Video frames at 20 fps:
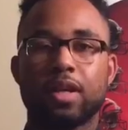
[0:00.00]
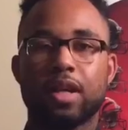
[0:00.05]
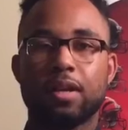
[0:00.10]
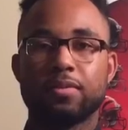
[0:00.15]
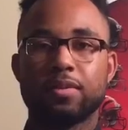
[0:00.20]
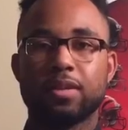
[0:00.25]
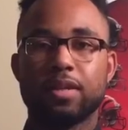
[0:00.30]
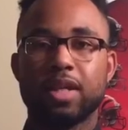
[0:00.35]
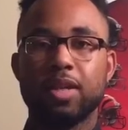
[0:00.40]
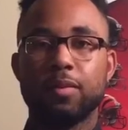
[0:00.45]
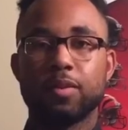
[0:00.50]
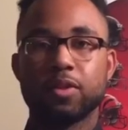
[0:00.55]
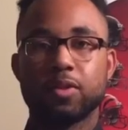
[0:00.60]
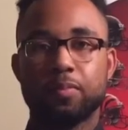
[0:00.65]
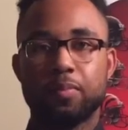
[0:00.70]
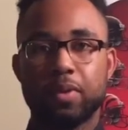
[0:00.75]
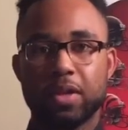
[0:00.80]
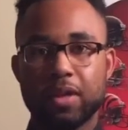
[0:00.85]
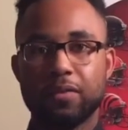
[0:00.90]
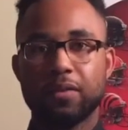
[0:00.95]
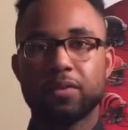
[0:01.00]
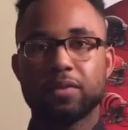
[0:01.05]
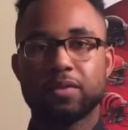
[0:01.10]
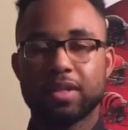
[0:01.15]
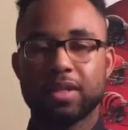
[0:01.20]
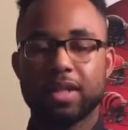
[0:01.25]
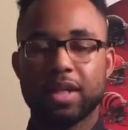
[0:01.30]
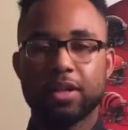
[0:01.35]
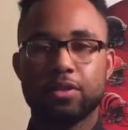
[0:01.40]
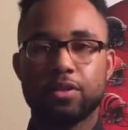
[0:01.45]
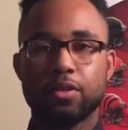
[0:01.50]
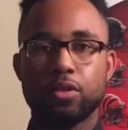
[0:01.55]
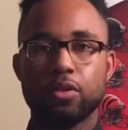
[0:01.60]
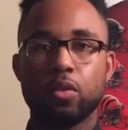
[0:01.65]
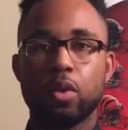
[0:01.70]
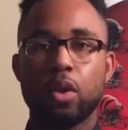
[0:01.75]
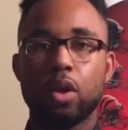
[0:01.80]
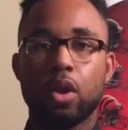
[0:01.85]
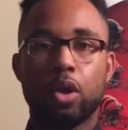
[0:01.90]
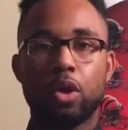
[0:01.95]
Thompson, he was pivotal today
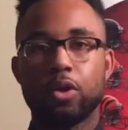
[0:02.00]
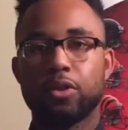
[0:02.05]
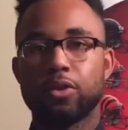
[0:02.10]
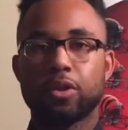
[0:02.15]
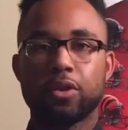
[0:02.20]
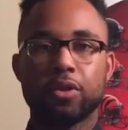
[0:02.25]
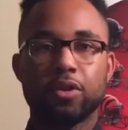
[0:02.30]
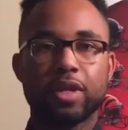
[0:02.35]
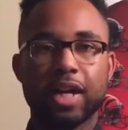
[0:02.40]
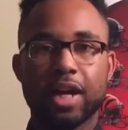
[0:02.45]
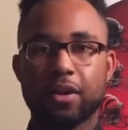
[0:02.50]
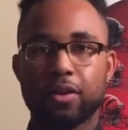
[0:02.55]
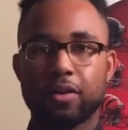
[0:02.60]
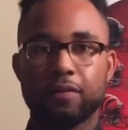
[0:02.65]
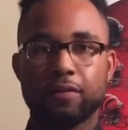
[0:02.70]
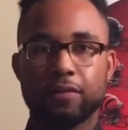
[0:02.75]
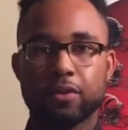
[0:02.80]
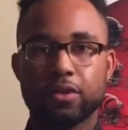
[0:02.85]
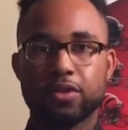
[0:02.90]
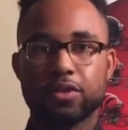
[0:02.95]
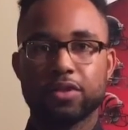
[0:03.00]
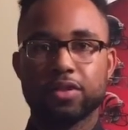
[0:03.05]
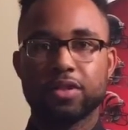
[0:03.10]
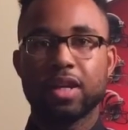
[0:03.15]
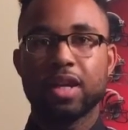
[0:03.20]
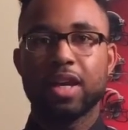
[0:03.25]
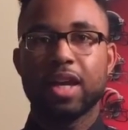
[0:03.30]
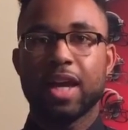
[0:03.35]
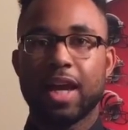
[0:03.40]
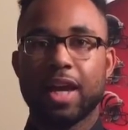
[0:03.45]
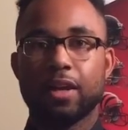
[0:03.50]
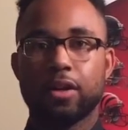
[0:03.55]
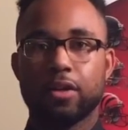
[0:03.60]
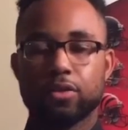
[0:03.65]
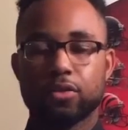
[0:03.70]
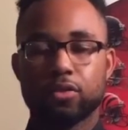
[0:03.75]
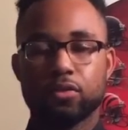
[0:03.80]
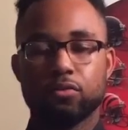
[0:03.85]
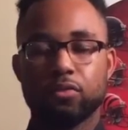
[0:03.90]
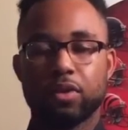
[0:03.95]
too on third down conversions and
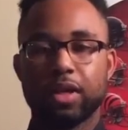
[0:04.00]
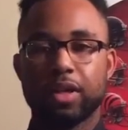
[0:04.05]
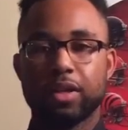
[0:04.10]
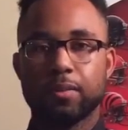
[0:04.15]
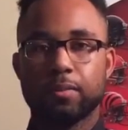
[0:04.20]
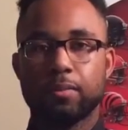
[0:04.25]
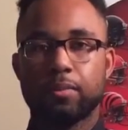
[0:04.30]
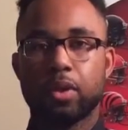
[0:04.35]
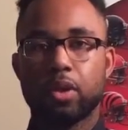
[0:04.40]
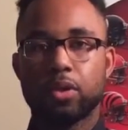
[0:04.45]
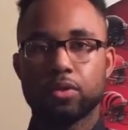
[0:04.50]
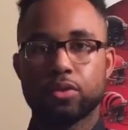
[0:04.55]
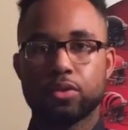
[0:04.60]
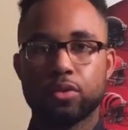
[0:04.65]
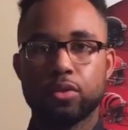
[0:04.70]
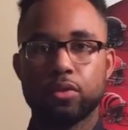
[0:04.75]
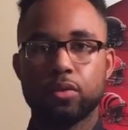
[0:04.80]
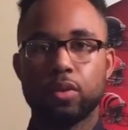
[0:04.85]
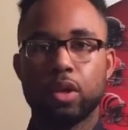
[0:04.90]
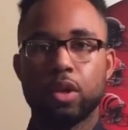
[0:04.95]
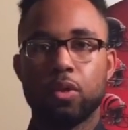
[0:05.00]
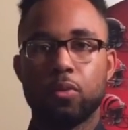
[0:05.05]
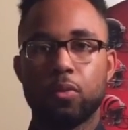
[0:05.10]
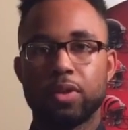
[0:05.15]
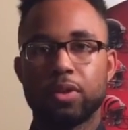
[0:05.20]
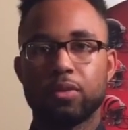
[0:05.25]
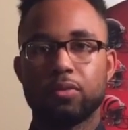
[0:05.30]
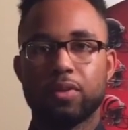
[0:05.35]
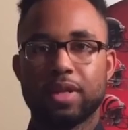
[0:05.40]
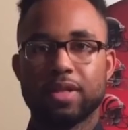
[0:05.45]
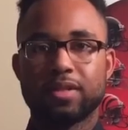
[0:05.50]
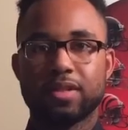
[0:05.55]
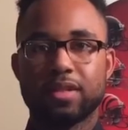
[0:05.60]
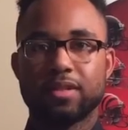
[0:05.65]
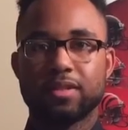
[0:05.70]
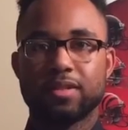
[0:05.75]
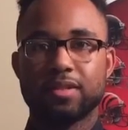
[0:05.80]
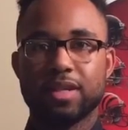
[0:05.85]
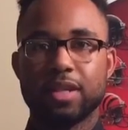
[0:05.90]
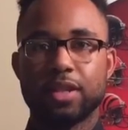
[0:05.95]
also running the ball too when the
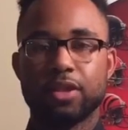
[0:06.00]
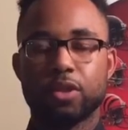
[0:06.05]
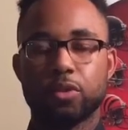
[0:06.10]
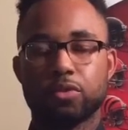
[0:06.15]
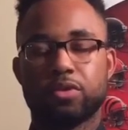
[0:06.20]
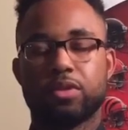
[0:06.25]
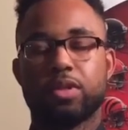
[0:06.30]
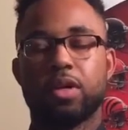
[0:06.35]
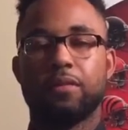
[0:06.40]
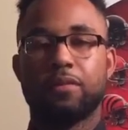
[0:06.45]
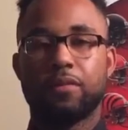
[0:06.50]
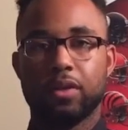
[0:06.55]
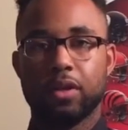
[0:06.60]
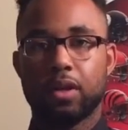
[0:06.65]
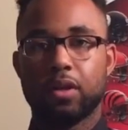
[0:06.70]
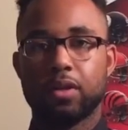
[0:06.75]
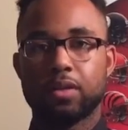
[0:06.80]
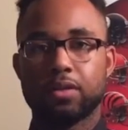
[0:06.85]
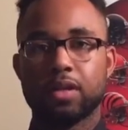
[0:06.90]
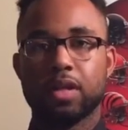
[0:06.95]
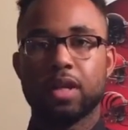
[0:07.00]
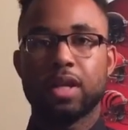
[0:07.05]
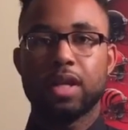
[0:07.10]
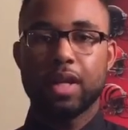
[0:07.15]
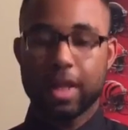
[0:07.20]
Redskins needed those tough yards.